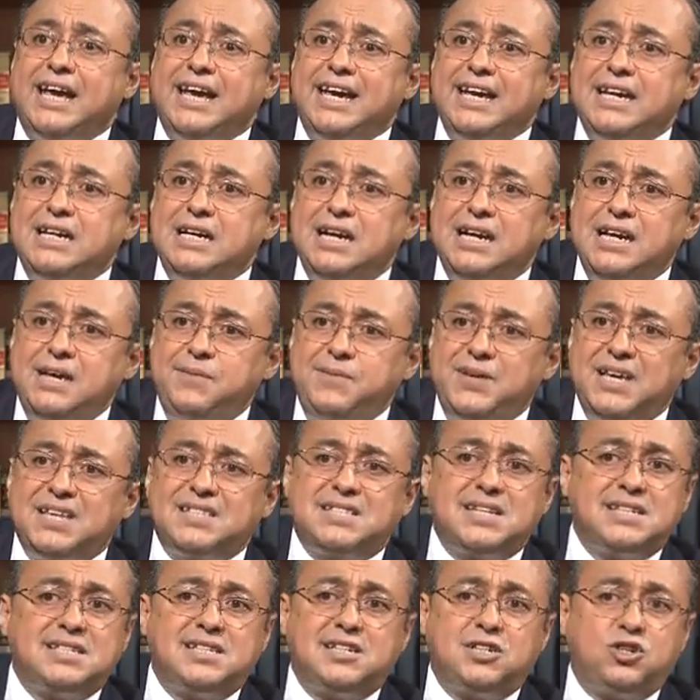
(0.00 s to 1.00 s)
In Libya,
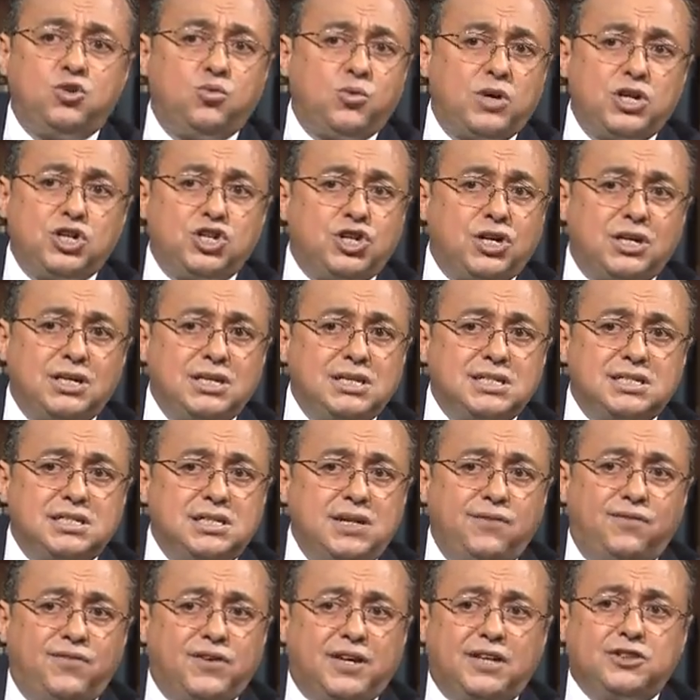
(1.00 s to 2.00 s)
the situation is
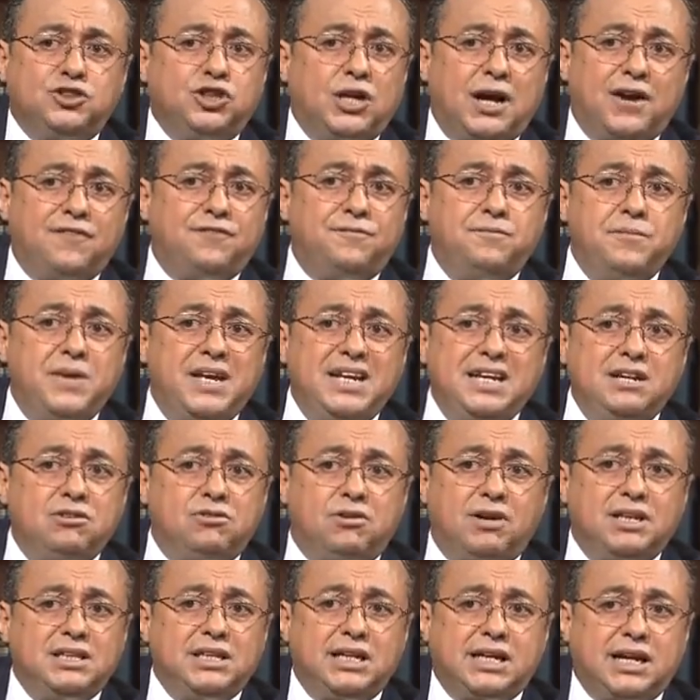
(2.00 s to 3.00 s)
different. You have many
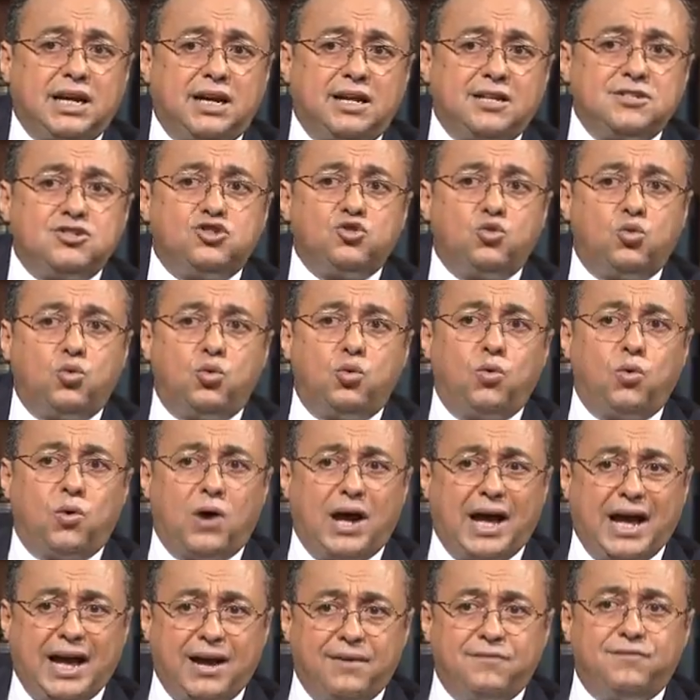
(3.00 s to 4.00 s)
radicals who
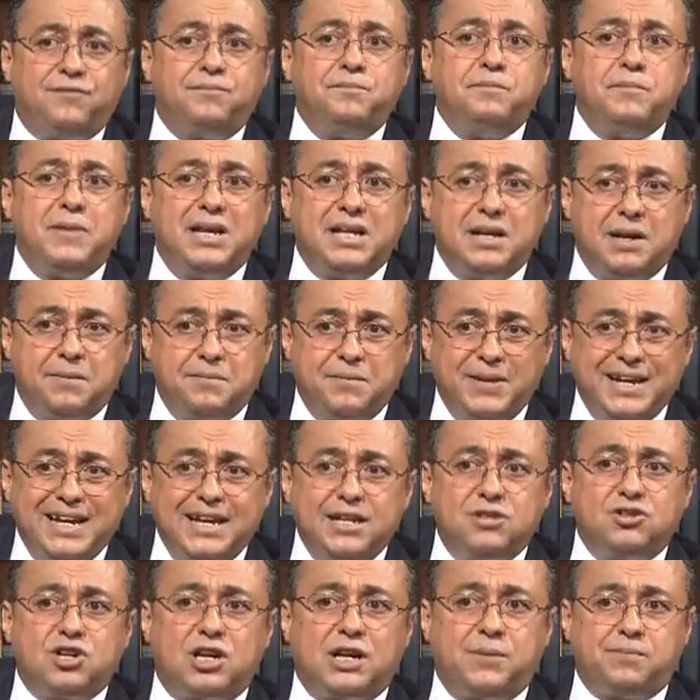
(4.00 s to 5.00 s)
have
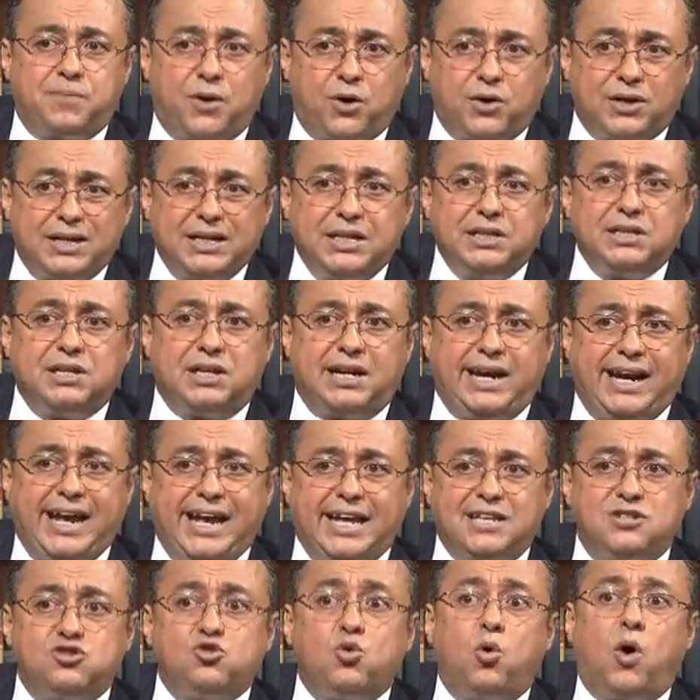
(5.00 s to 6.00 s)
military power in their
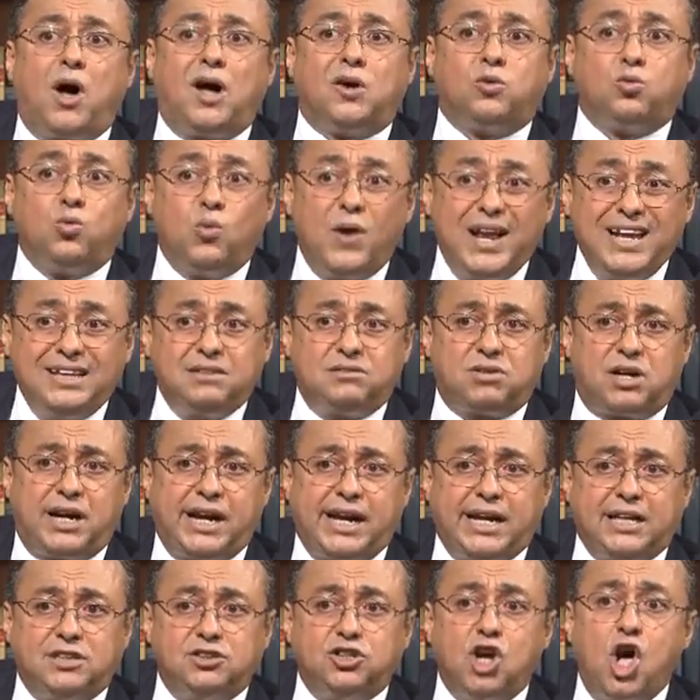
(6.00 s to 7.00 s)
hands, who are well
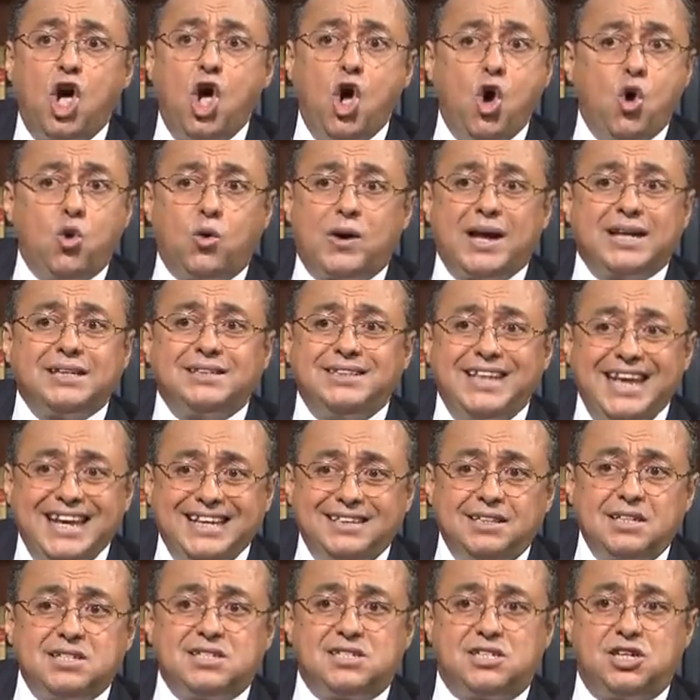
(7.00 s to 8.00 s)
trained, who can
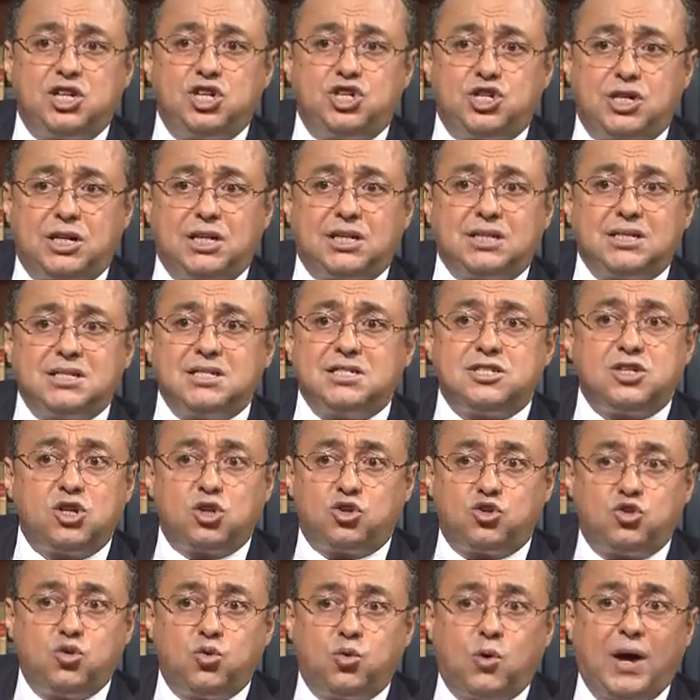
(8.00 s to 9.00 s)
take decisions
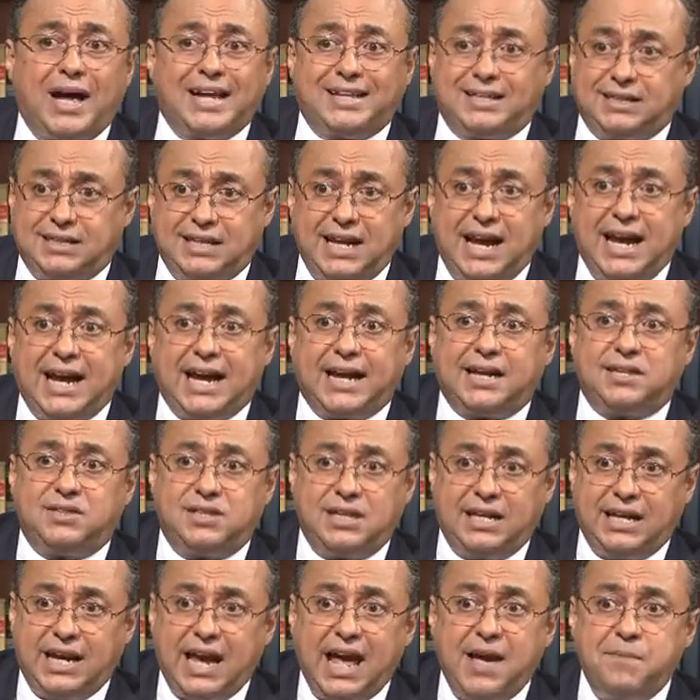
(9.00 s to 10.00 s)
to attack
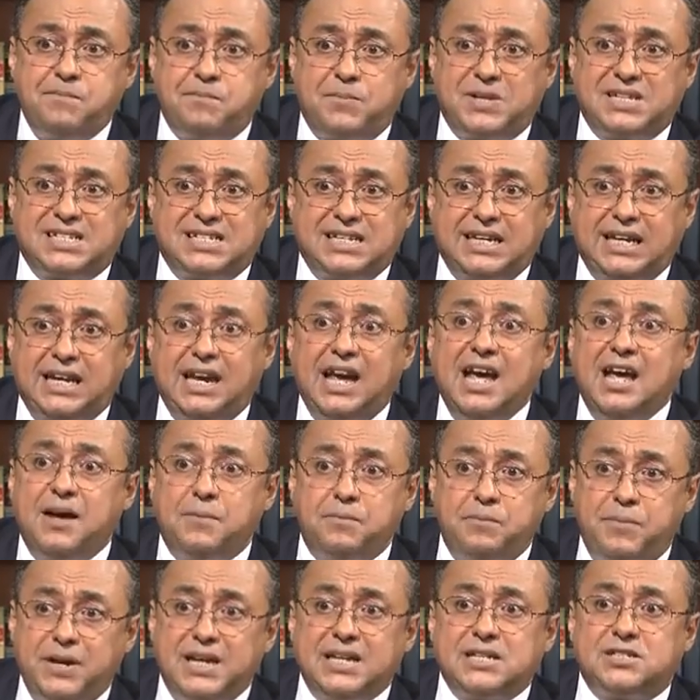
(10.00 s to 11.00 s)
the embassy
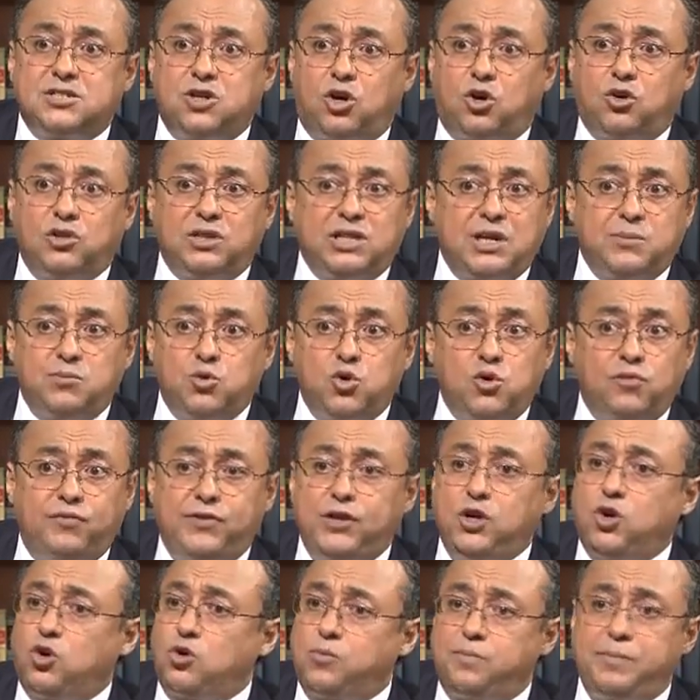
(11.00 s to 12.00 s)
based on the
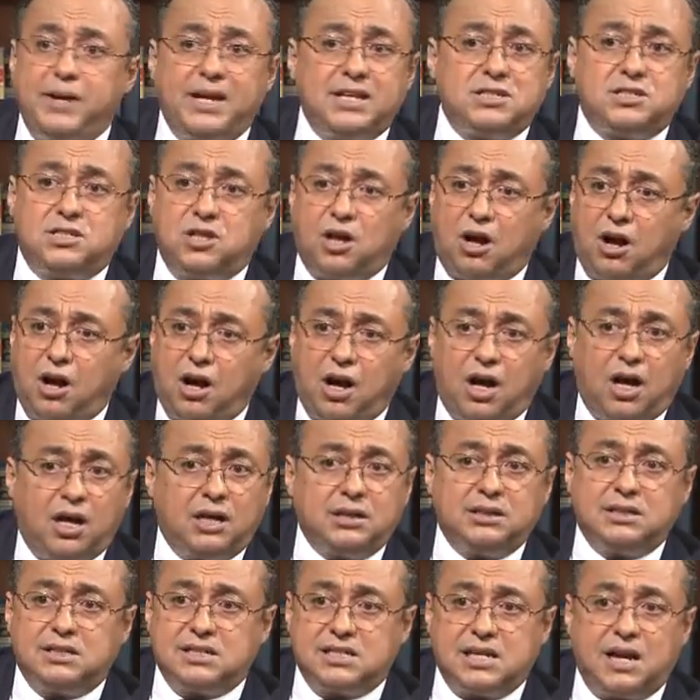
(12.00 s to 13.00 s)
movie or based
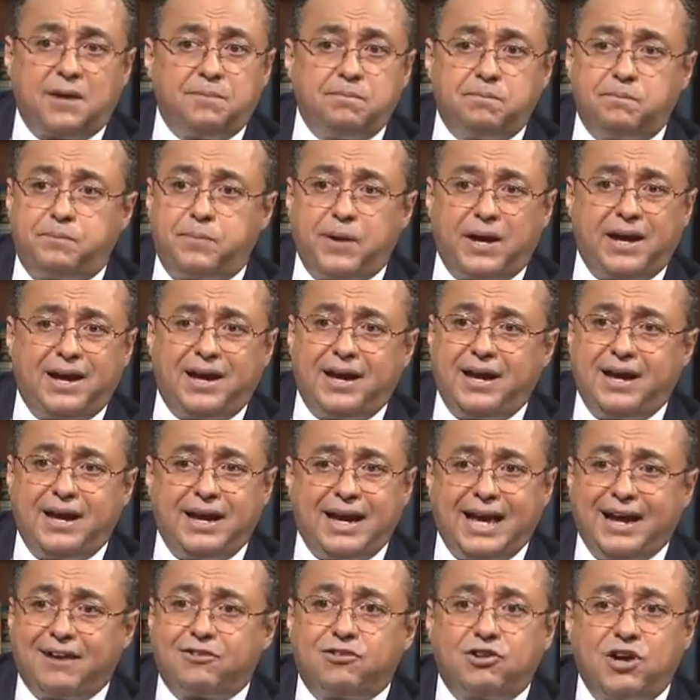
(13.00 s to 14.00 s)
on some
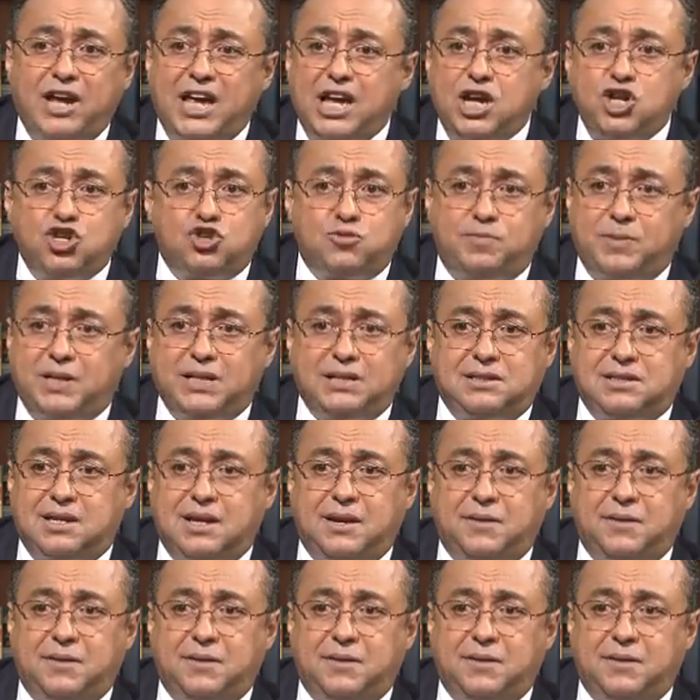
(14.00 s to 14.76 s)
arrangement.